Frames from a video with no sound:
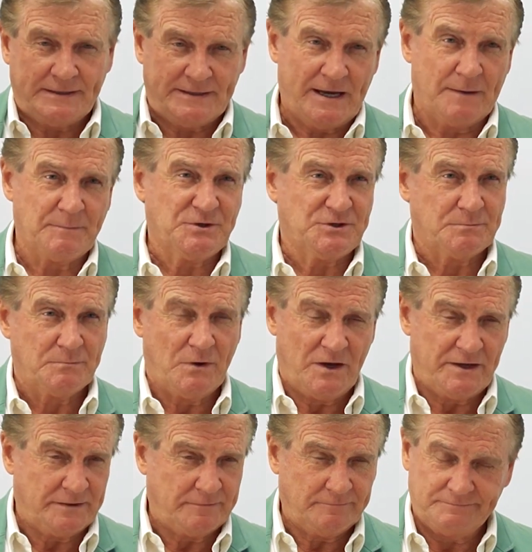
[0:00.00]
come into
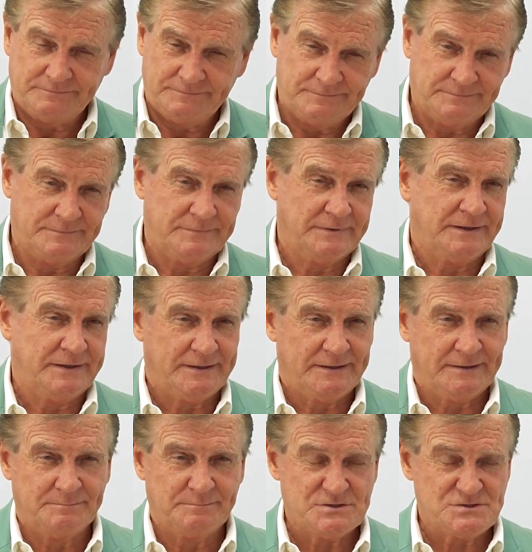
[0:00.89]
my
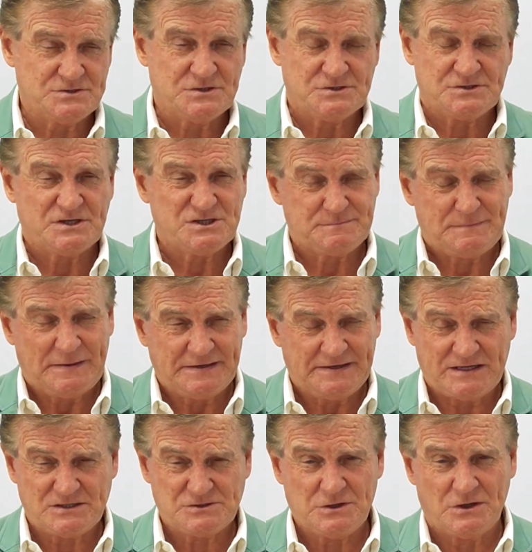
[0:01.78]
uh, business and
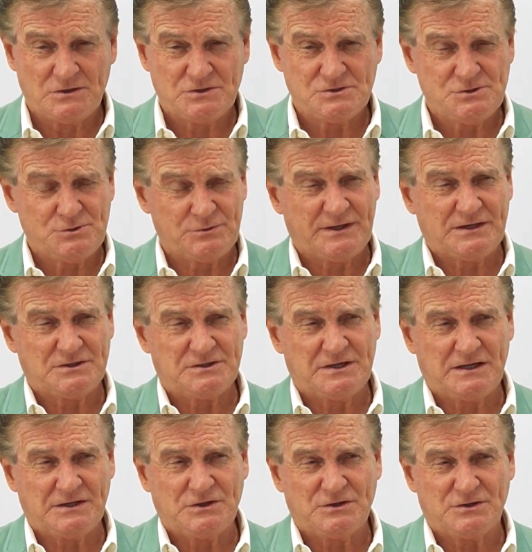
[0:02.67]
spend X dollars and you get a
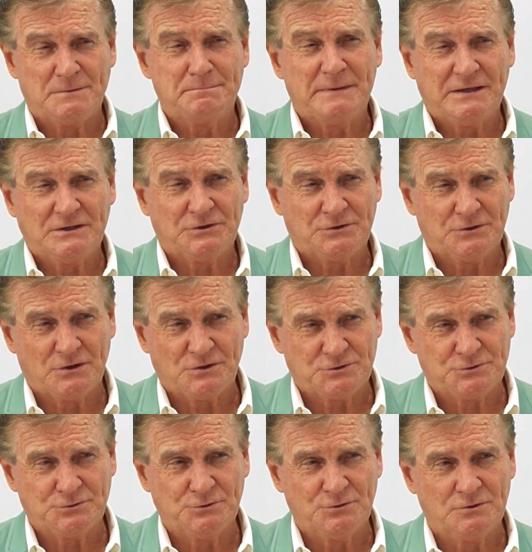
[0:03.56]
ticket into the million
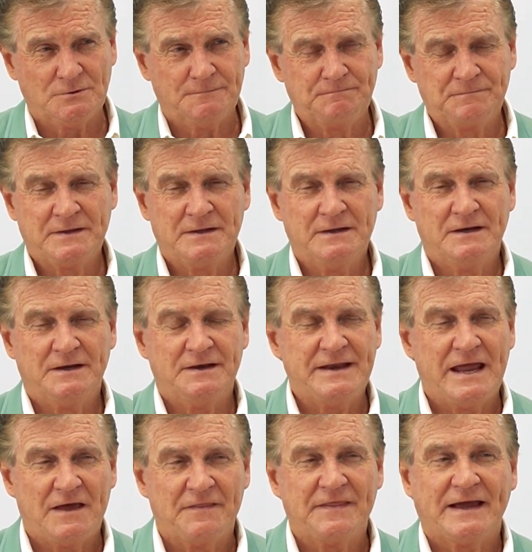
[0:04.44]
dollar draw.
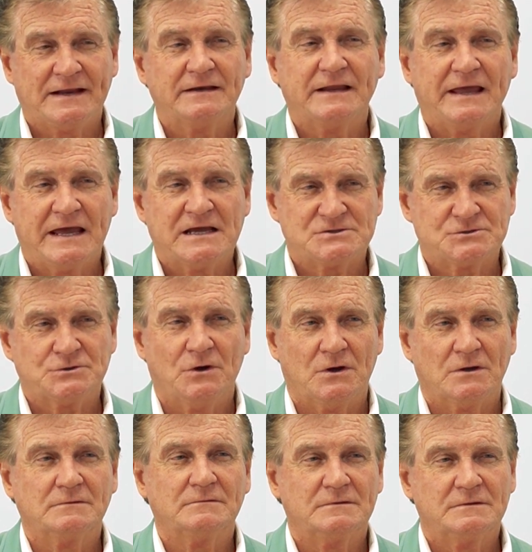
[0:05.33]
Now that has
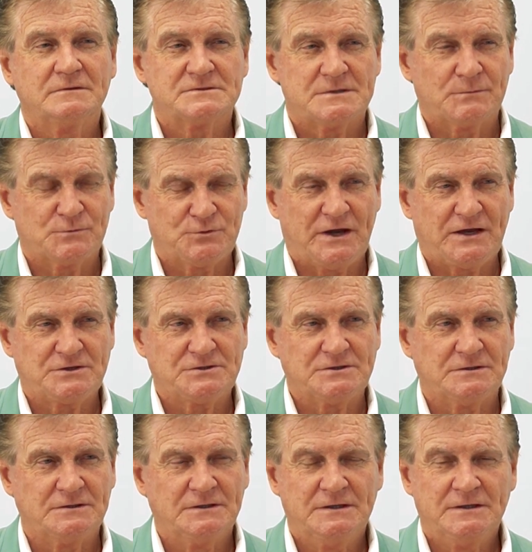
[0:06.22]
got some
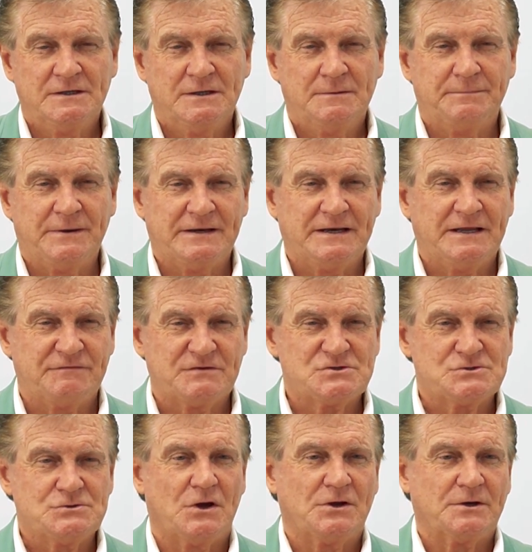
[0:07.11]
traction. But if
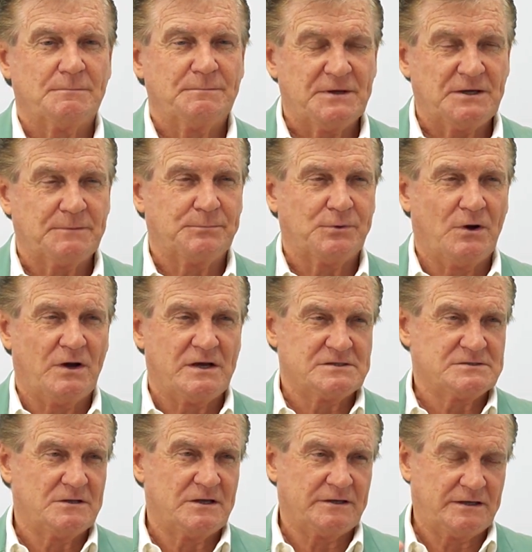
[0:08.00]
it's not a big
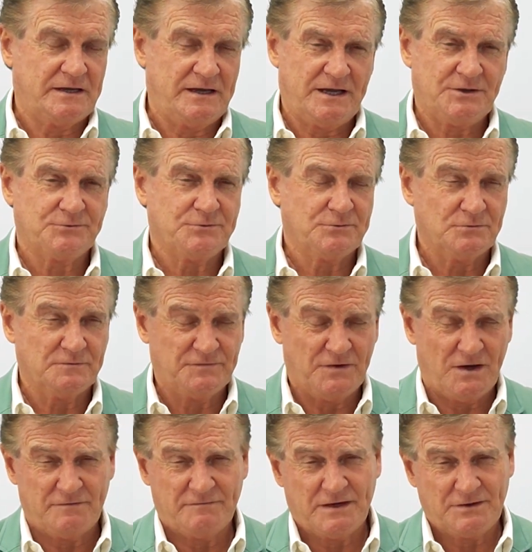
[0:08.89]
price like a hundred or
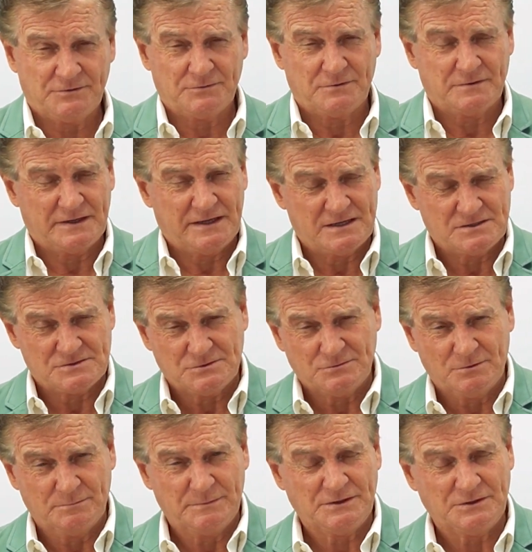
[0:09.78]
five hundred thousand
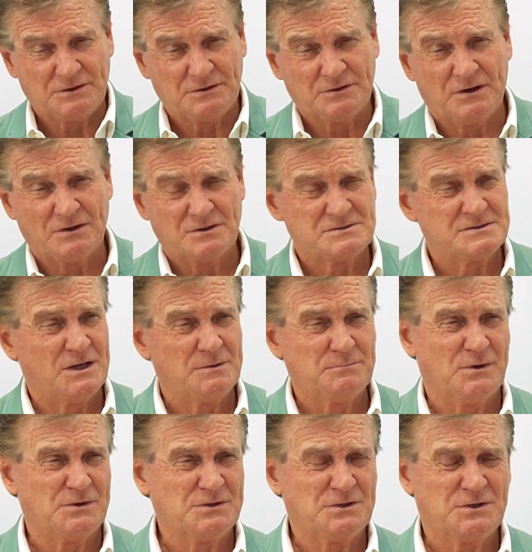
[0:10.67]
or a million dollars,
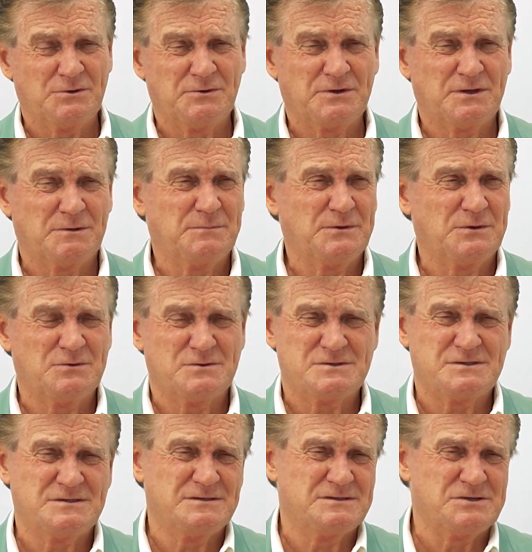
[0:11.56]
don't bother doing it
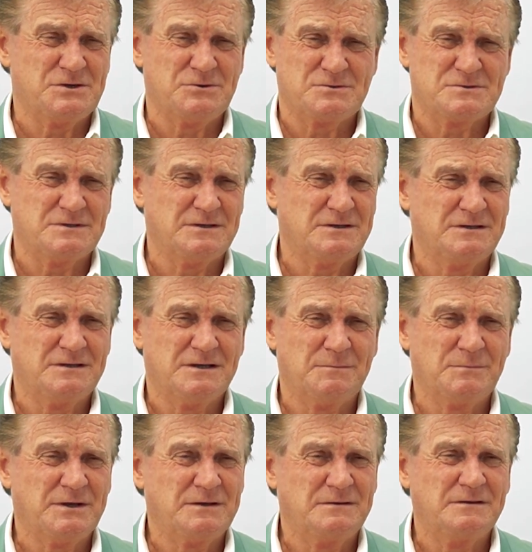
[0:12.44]
because seriously, I
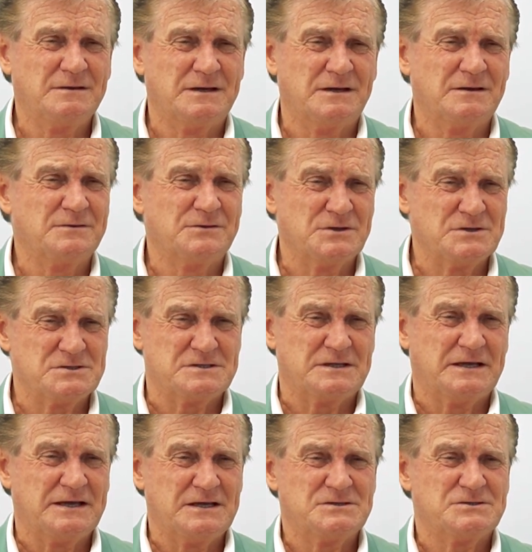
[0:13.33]
mean, you know, these
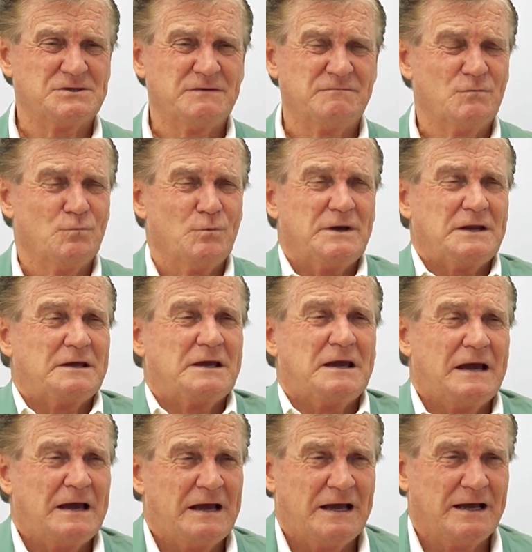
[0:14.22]
days even win a
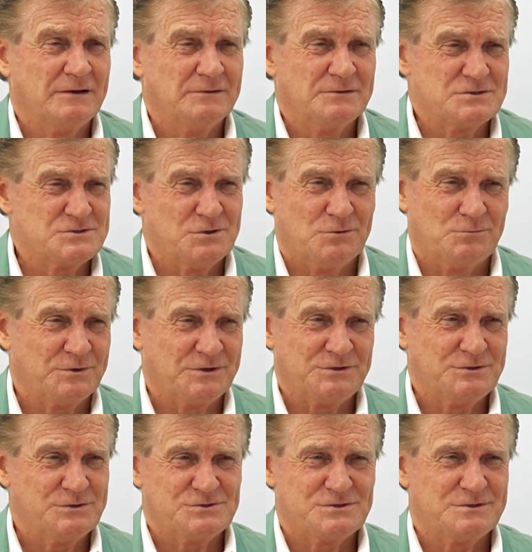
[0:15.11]
car is not what
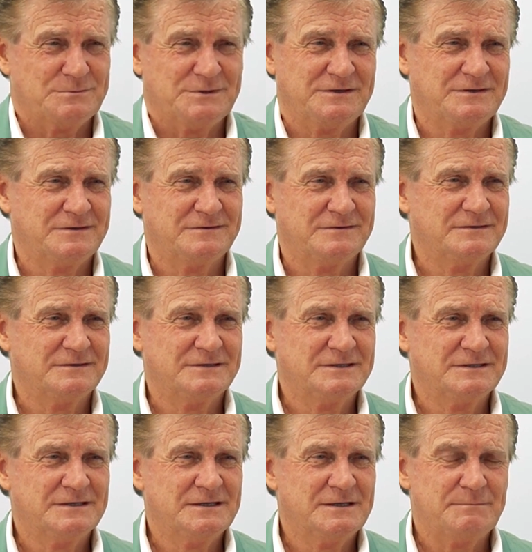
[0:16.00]
it used to be.
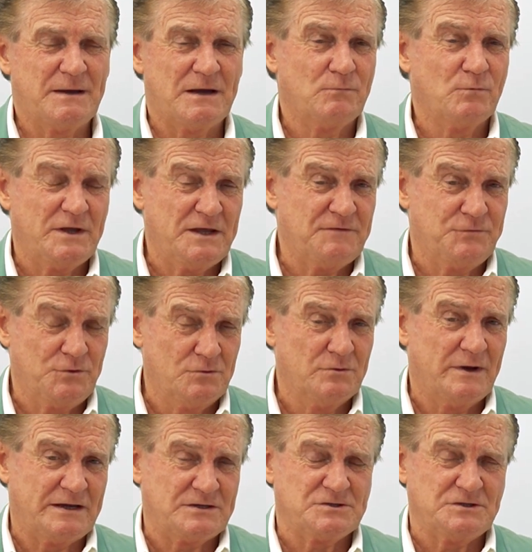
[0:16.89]
But if
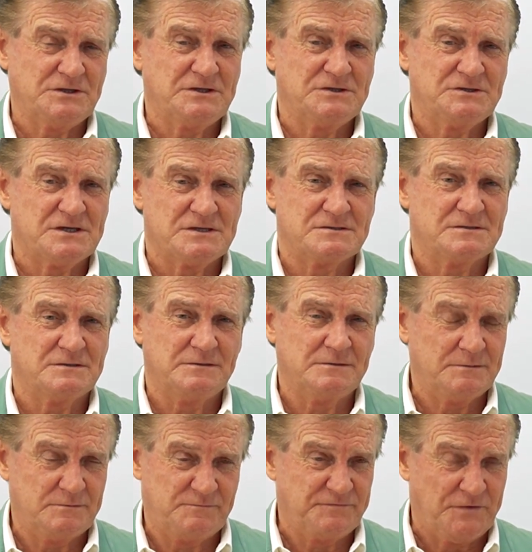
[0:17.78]
you actually just
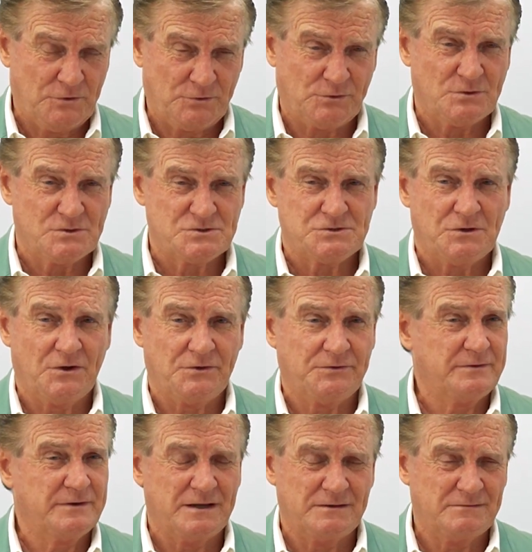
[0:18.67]
focus
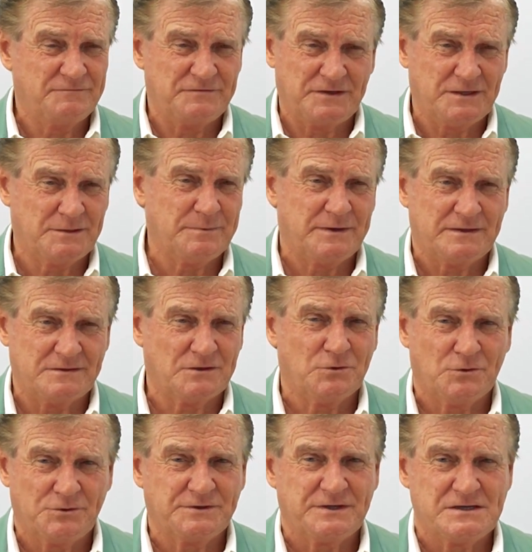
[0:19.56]
on, no, forget about the
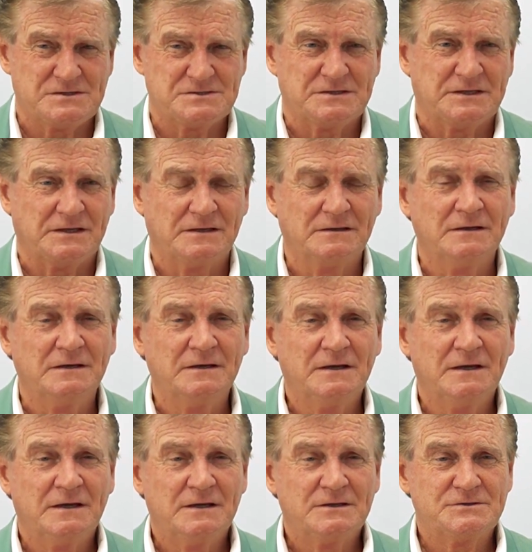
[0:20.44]
contest thing,
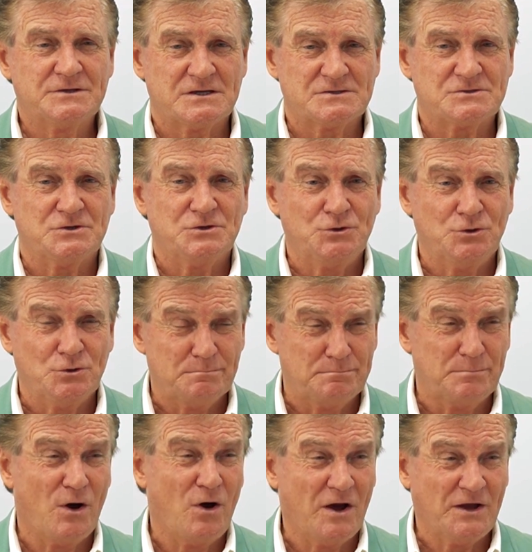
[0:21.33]
just
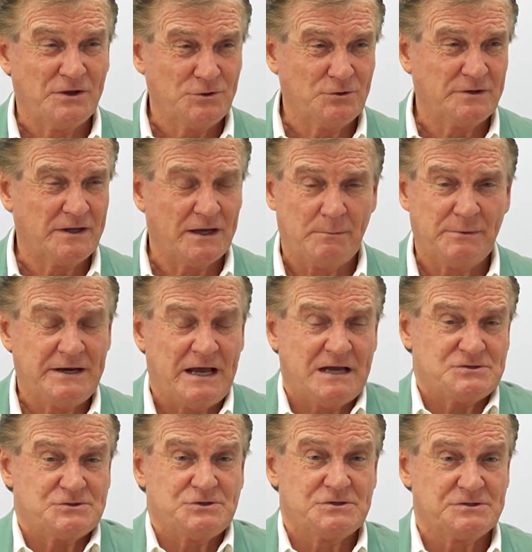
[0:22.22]
you buy, you get. I mean,
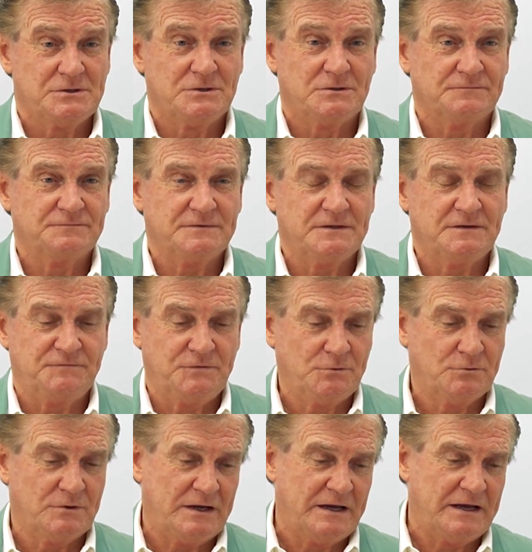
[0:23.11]
ask yourself if
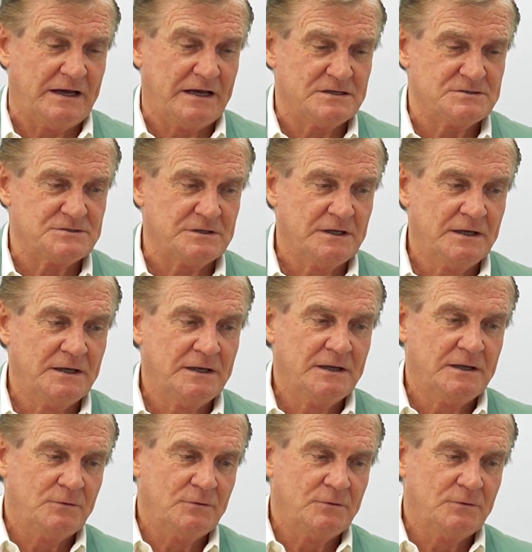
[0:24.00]
you are asked,